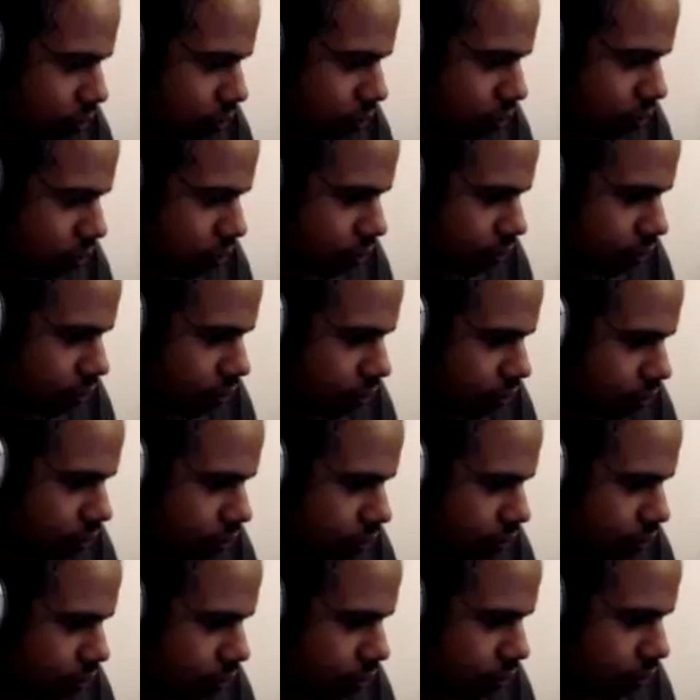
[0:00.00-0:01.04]

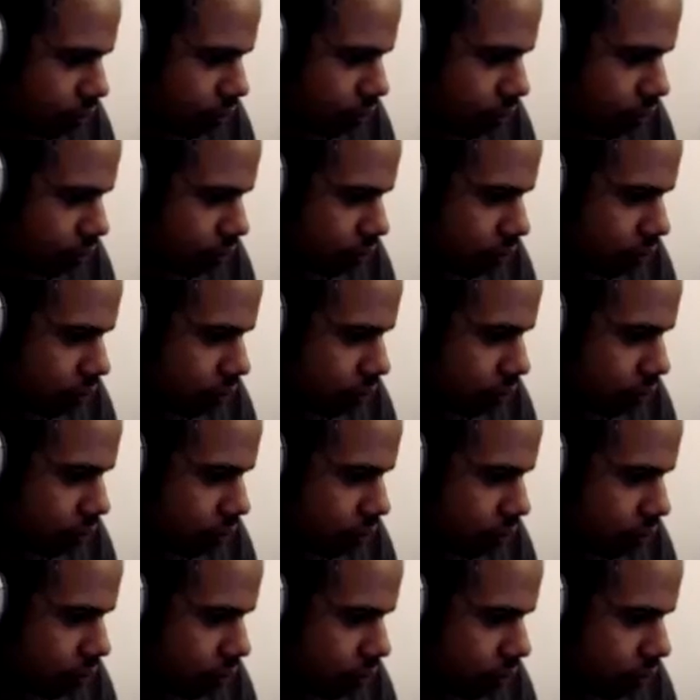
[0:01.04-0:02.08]

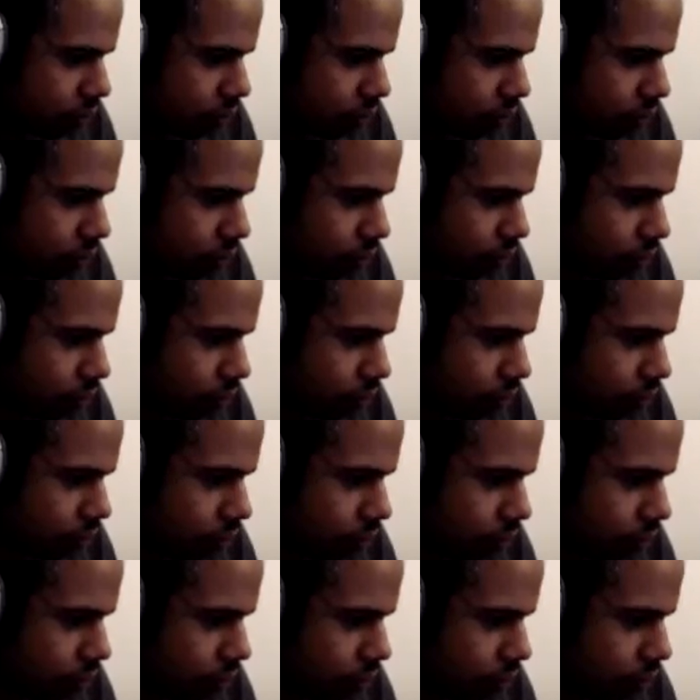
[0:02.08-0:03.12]

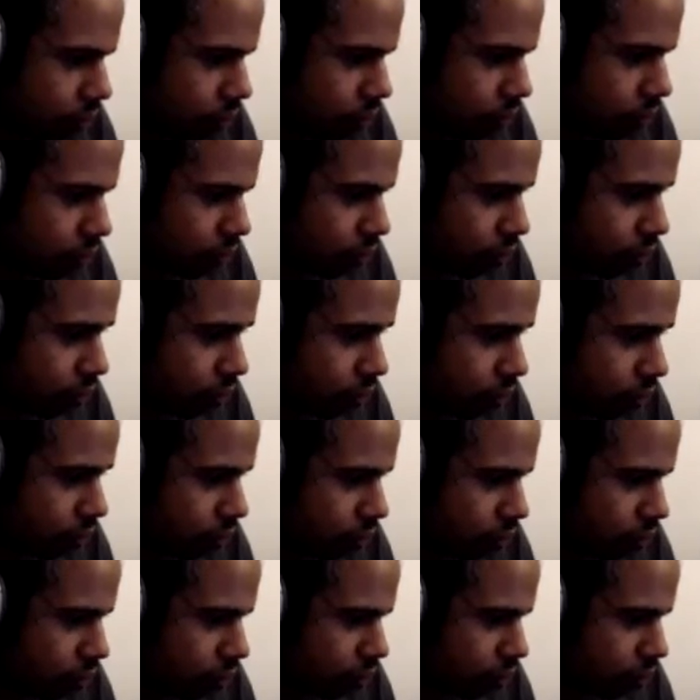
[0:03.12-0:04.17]

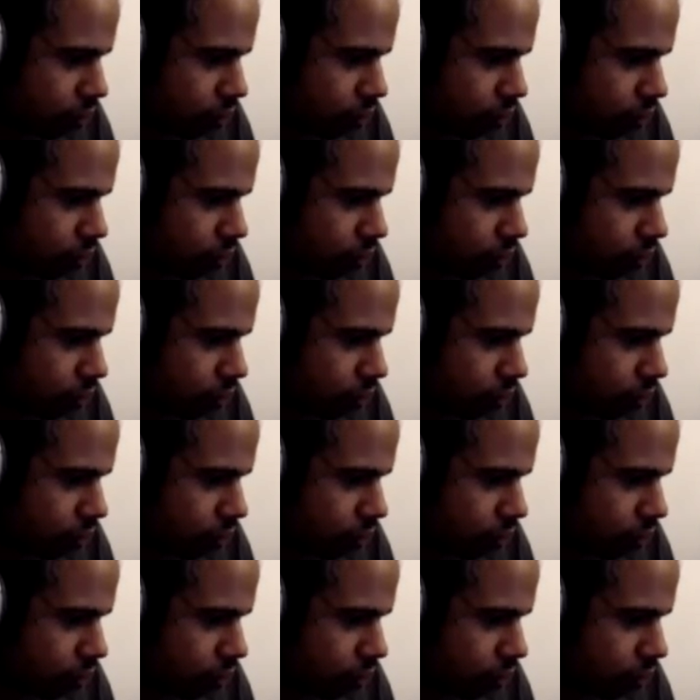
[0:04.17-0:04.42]
No one is speaking in this clip.